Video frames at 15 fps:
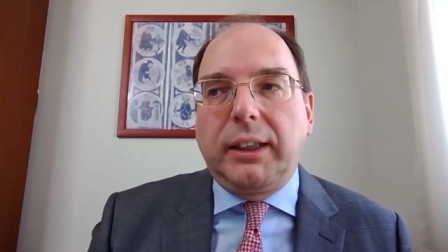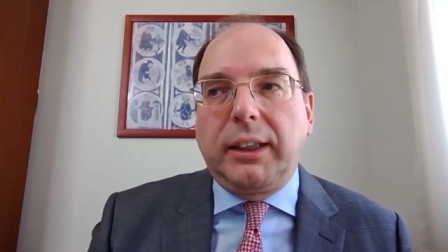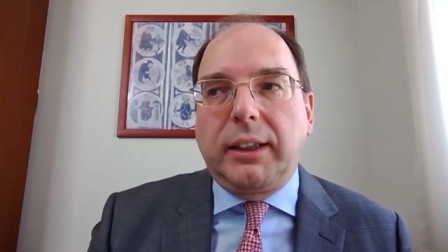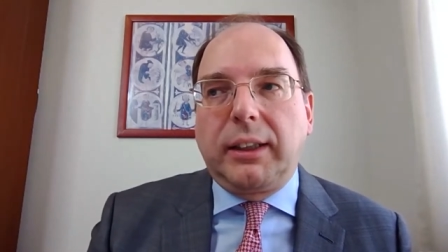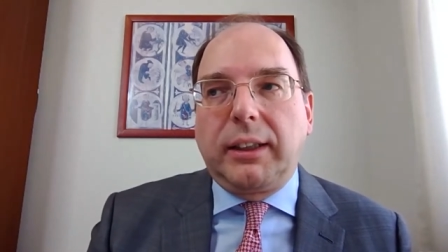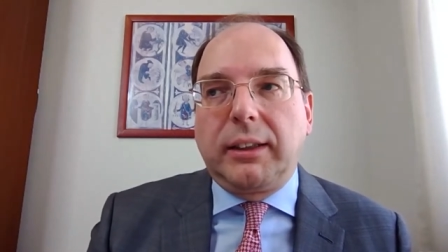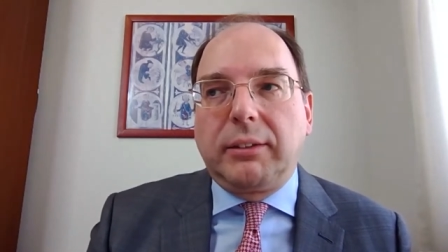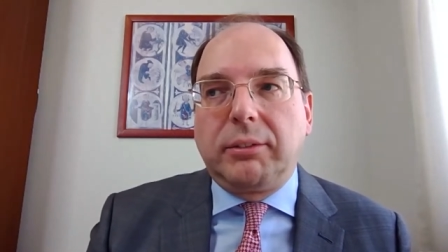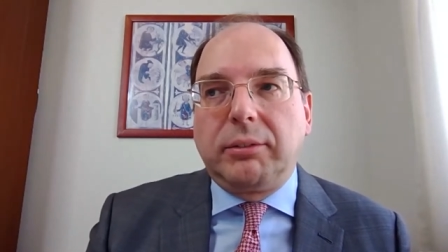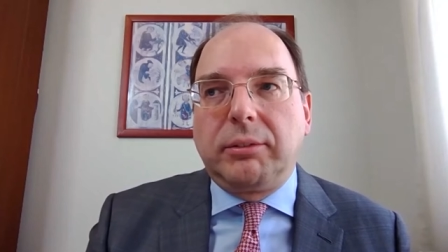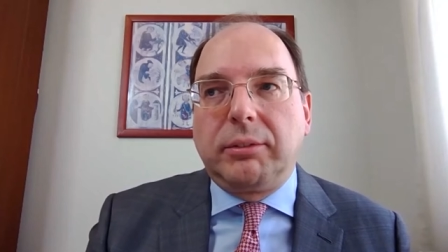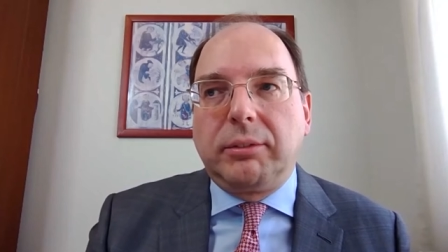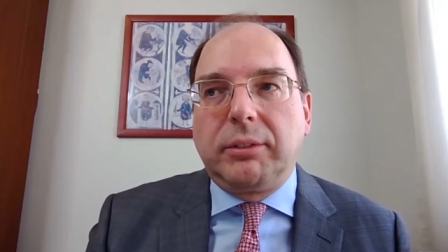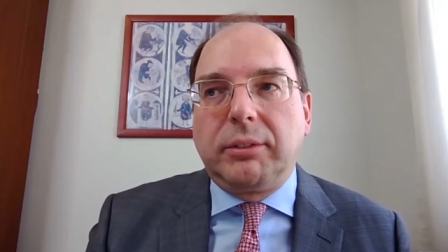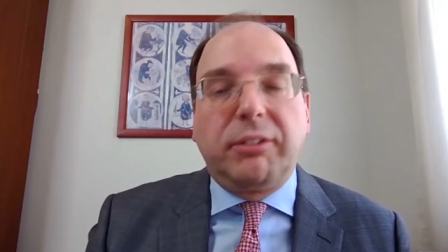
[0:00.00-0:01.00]

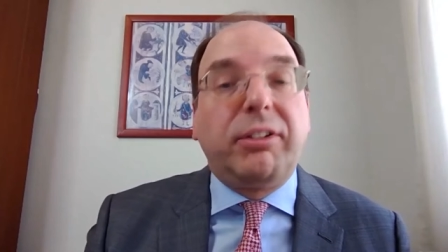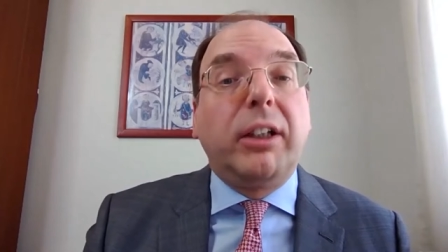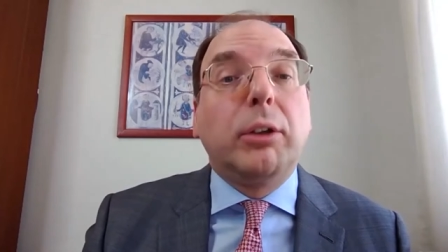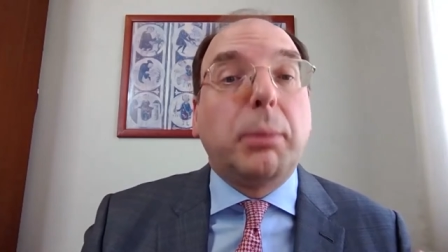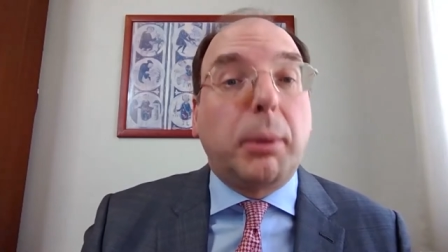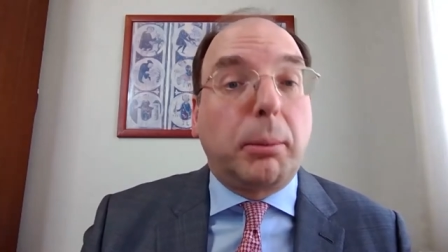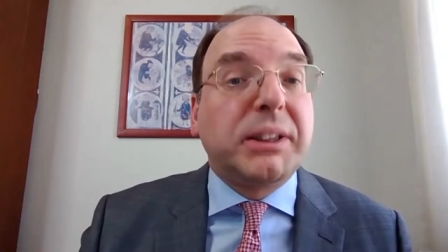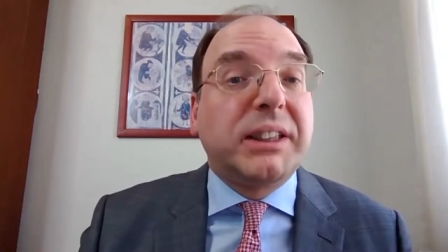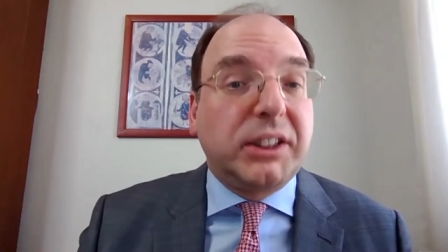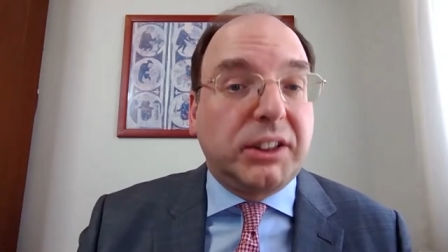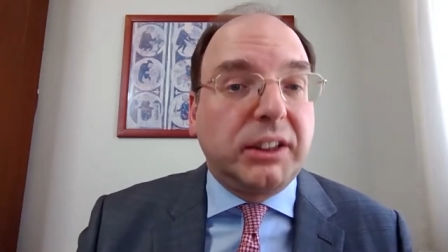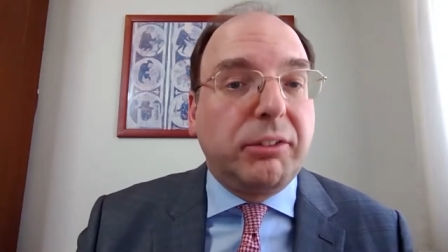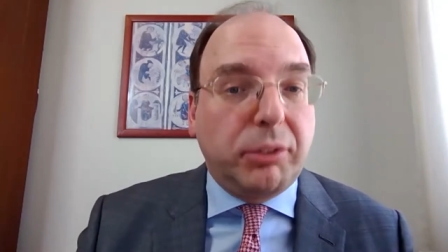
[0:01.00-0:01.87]
the value proposition,